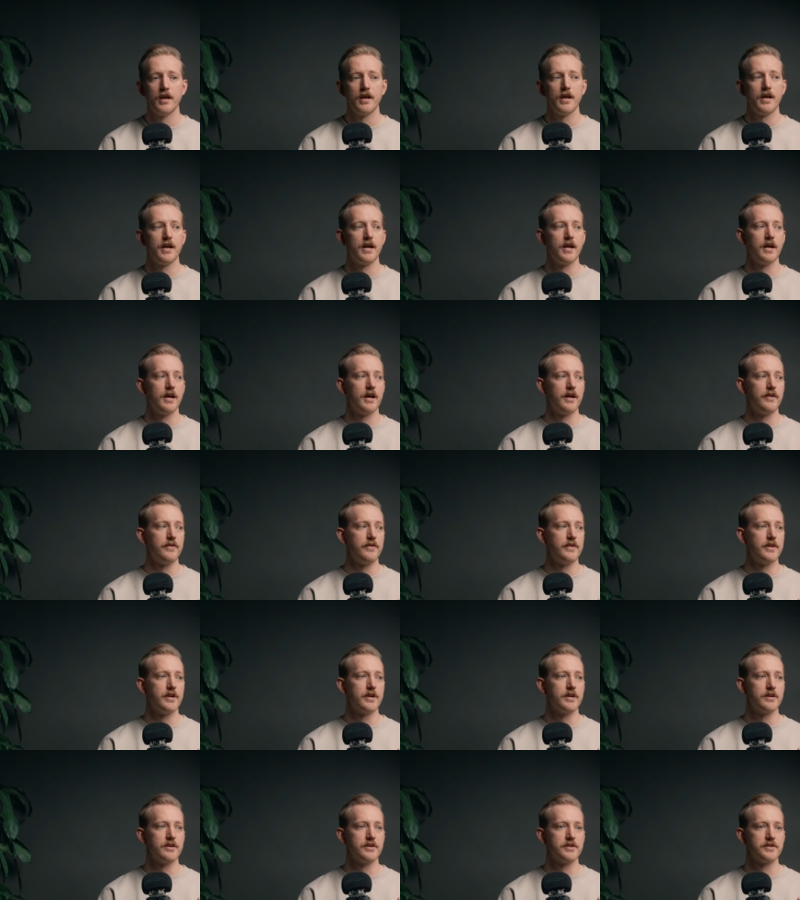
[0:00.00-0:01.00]
and
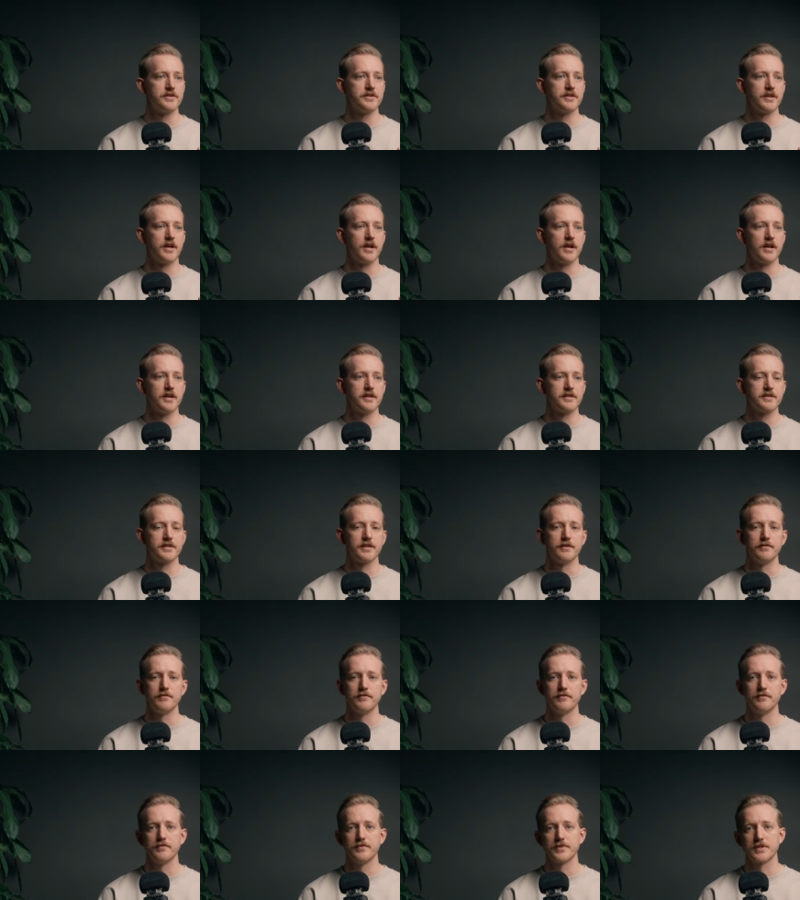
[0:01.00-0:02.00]
there's uh,
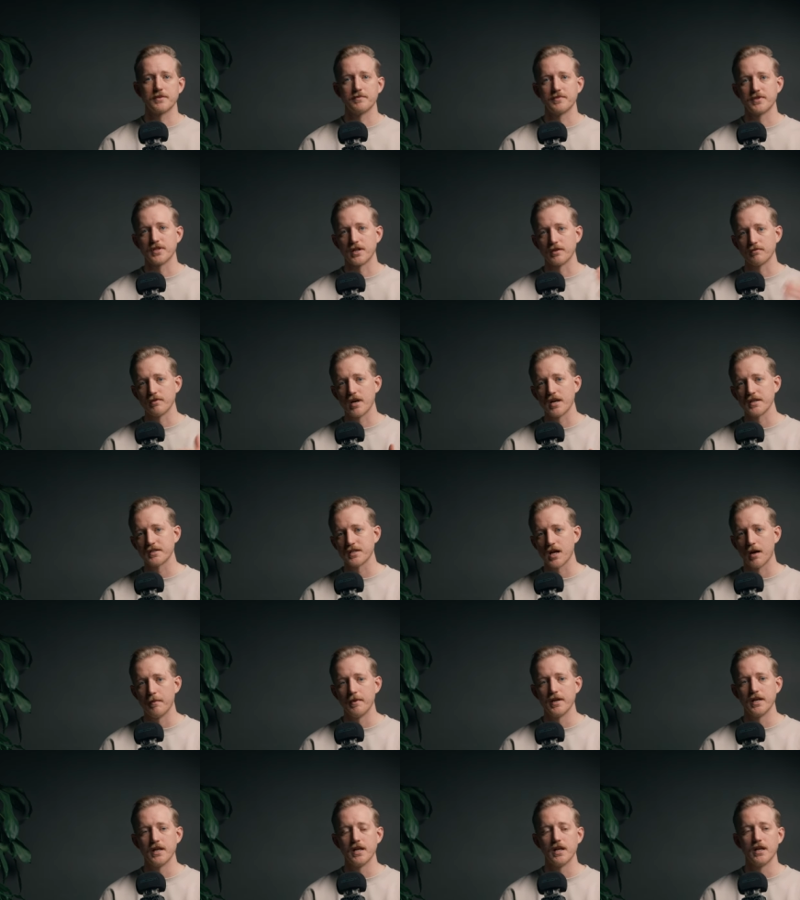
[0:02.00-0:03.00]
some, some sun rays
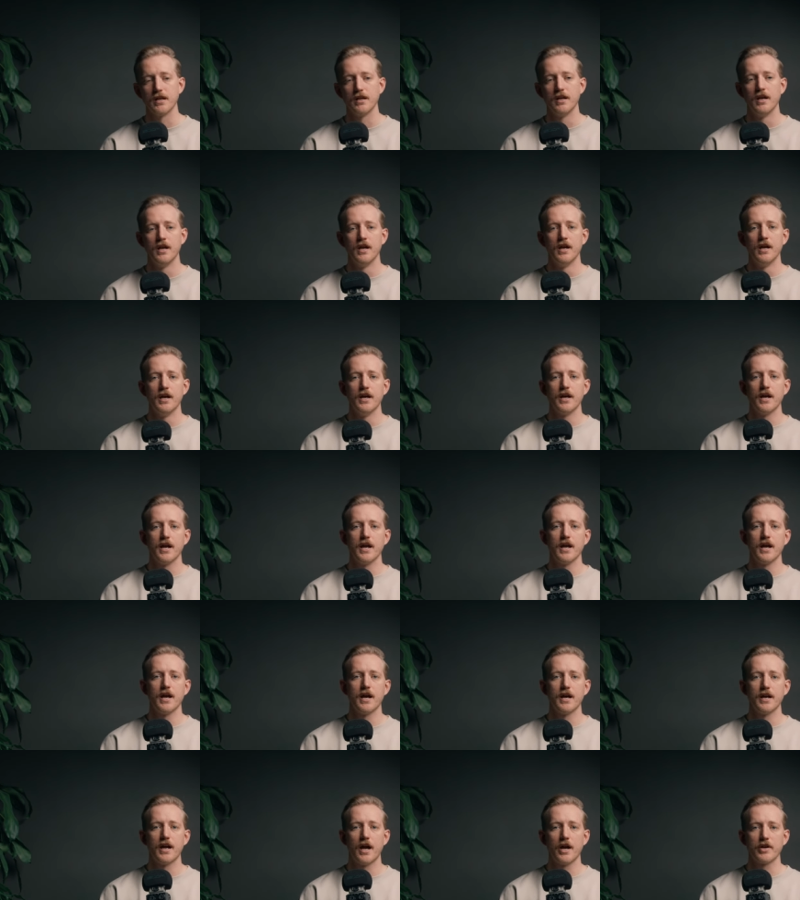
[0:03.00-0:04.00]
coming in.
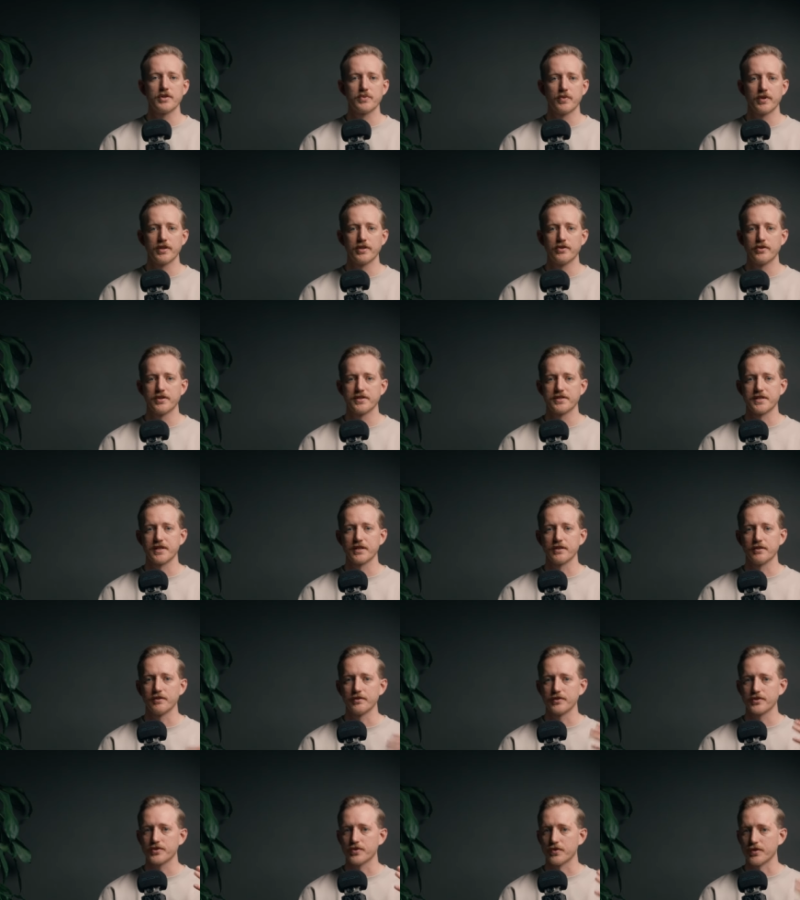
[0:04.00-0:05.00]
And I just wanted to do a
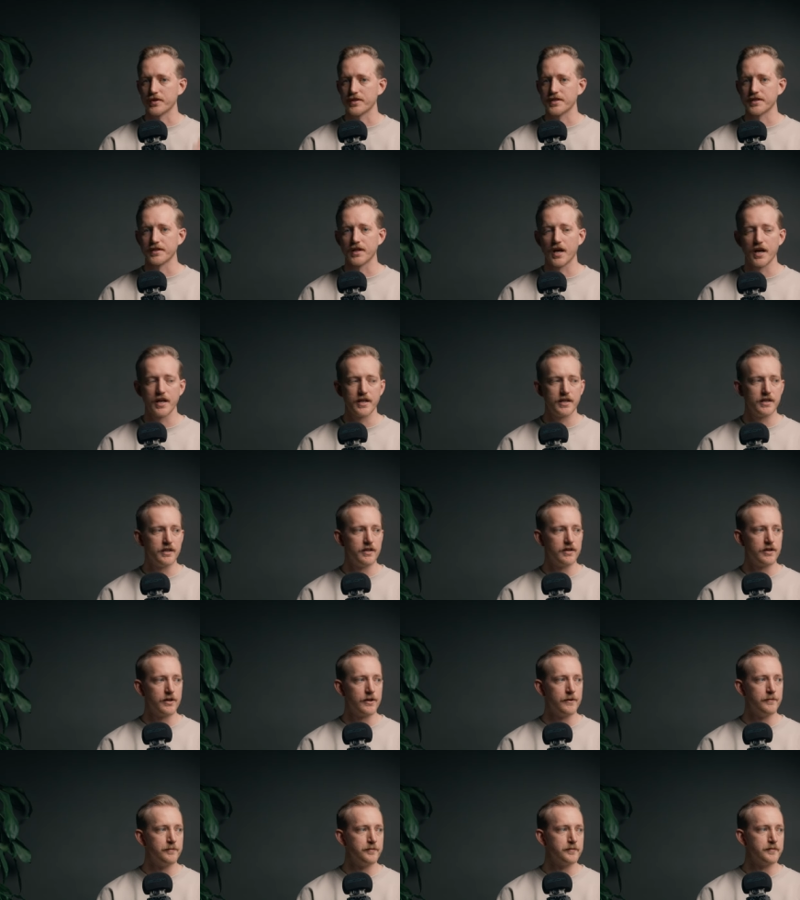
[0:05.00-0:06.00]
single source light
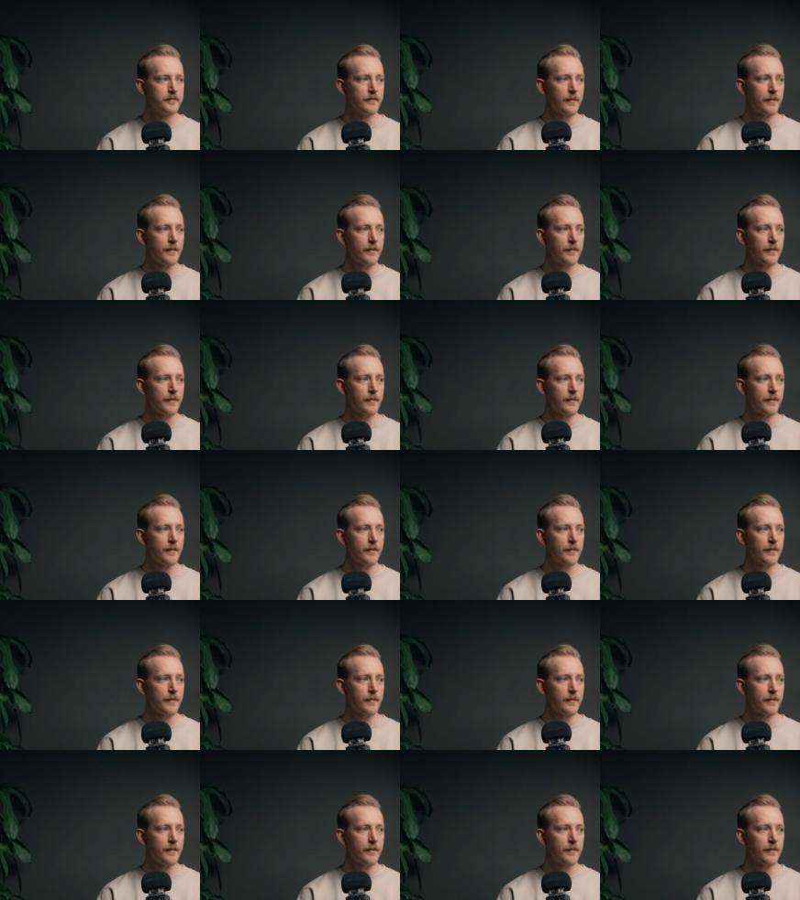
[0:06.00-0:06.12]
here.